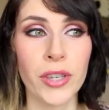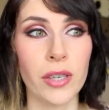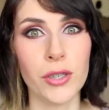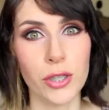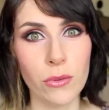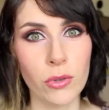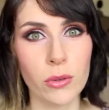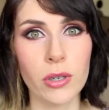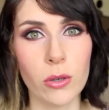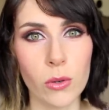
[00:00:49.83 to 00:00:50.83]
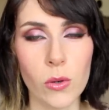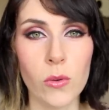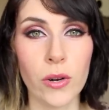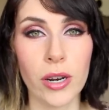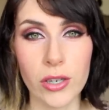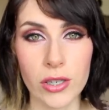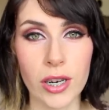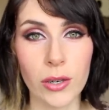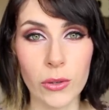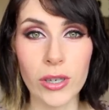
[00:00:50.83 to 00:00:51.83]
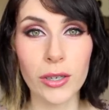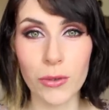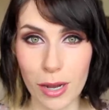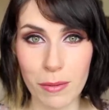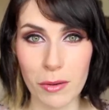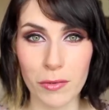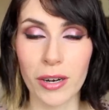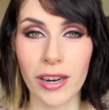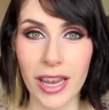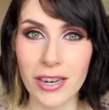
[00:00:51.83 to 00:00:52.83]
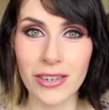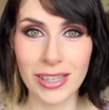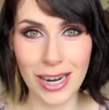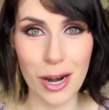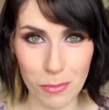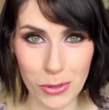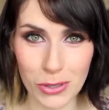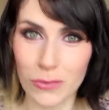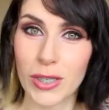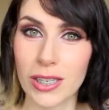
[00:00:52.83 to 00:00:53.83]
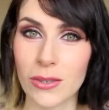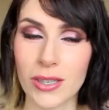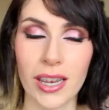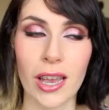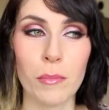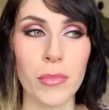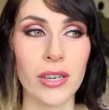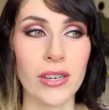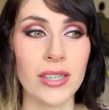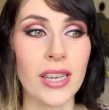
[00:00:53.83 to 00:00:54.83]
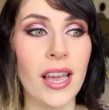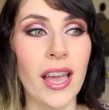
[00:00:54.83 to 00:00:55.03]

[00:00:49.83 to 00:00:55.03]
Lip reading: If you do know her, go over and just annoy the crap out of her and get her to start posting videos again, because